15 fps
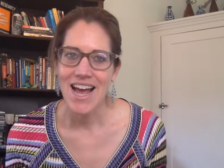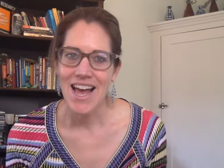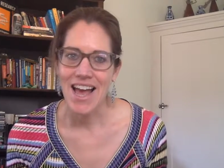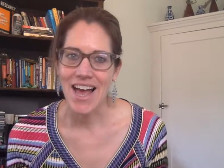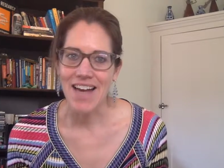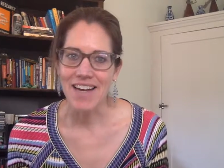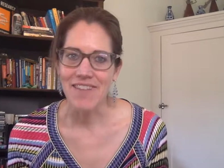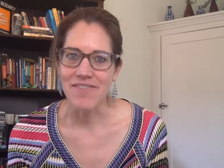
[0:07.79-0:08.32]

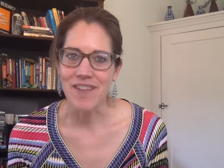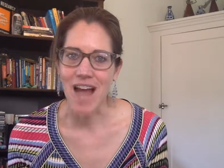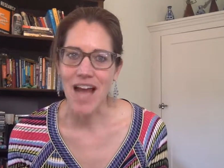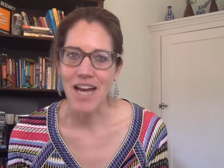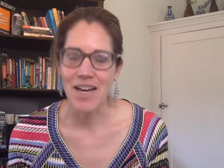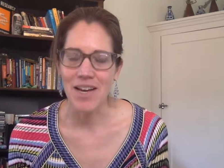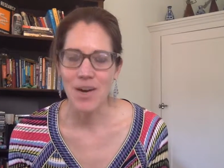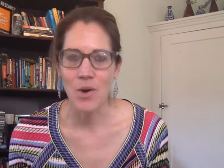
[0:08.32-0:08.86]
And if
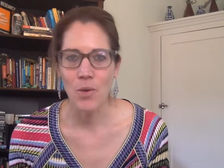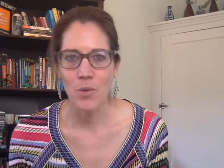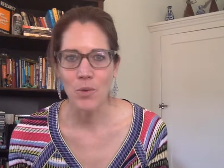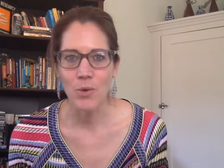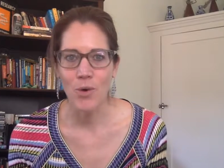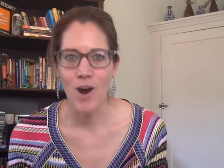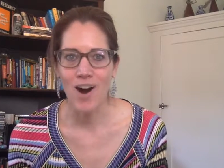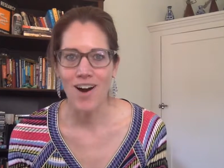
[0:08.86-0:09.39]
not, I hope
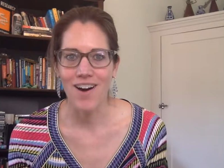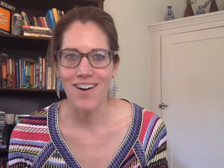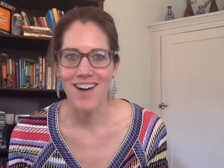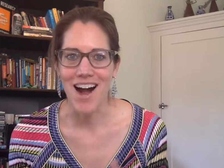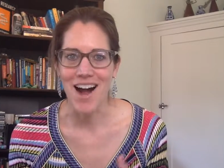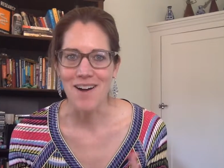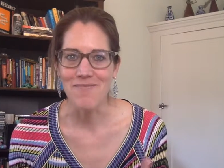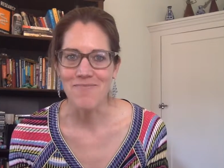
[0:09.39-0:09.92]
you
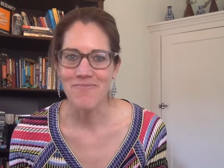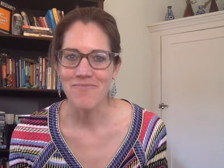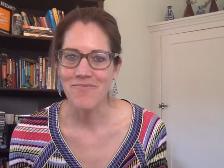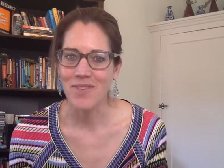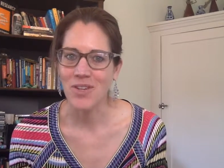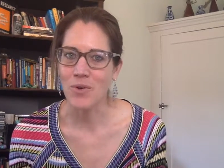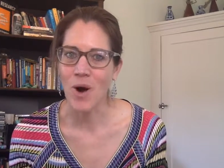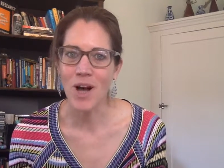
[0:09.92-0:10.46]

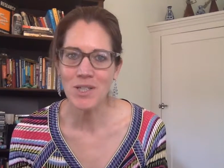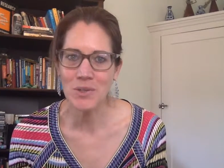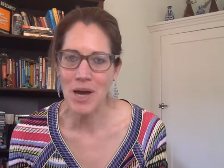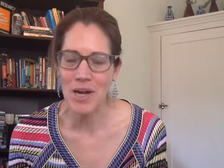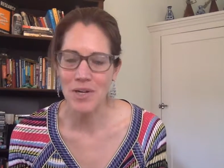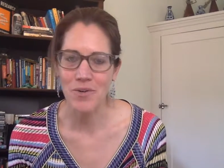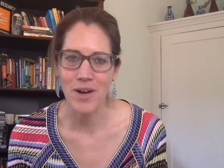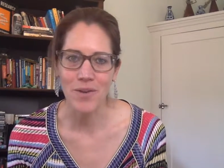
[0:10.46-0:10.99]
also
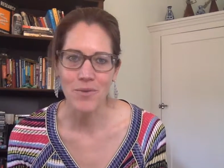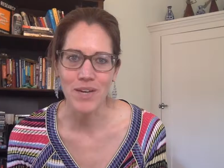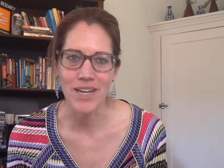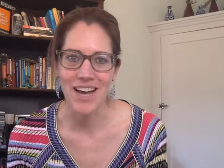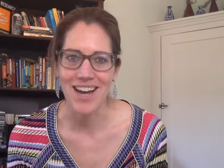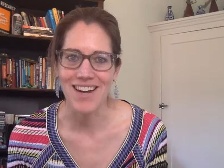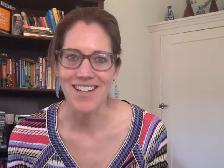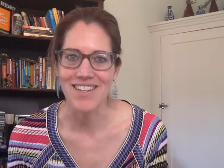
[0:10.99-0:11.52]
had a great
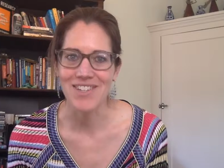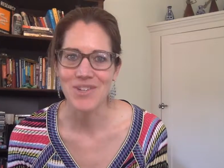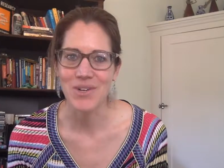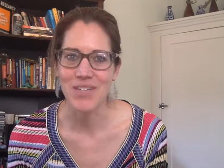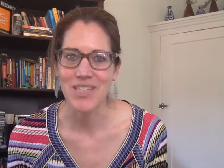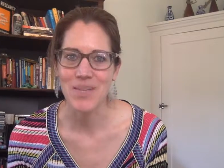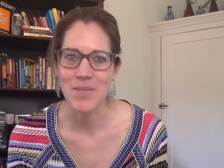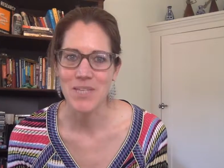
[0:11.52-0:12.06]
weekend and
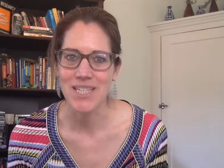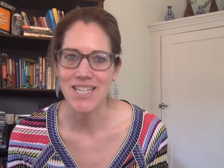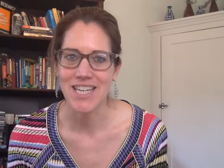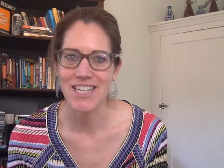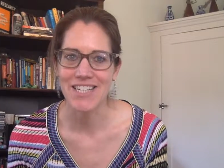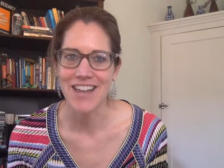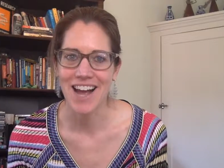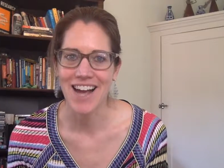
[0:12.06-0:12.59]
enjoyed some of the
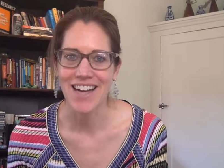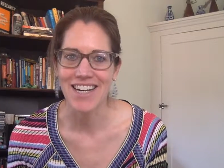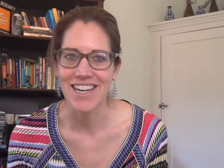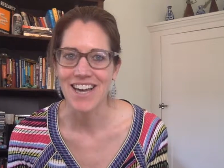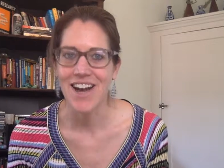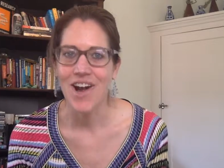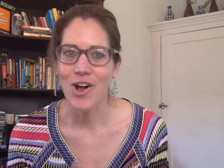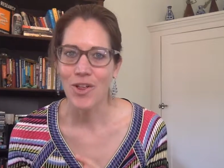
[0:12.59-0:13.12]
sunshine,
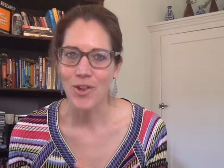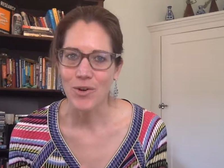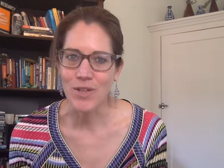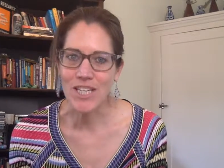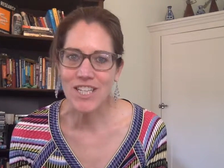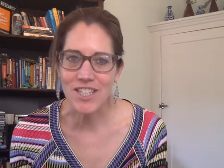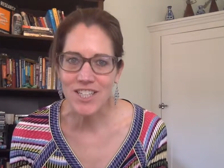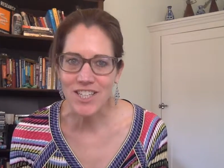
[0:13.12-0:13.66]
although
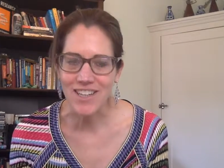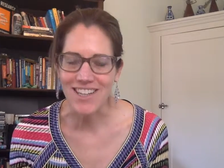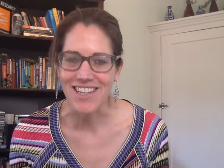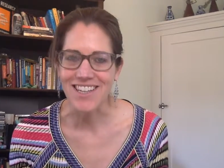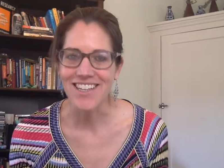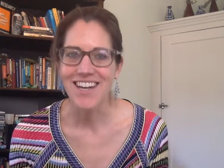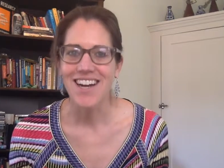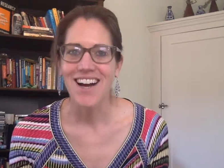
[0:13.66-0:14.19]
a little
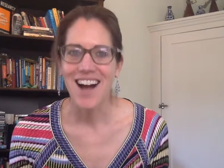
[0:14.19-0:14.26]
chilly,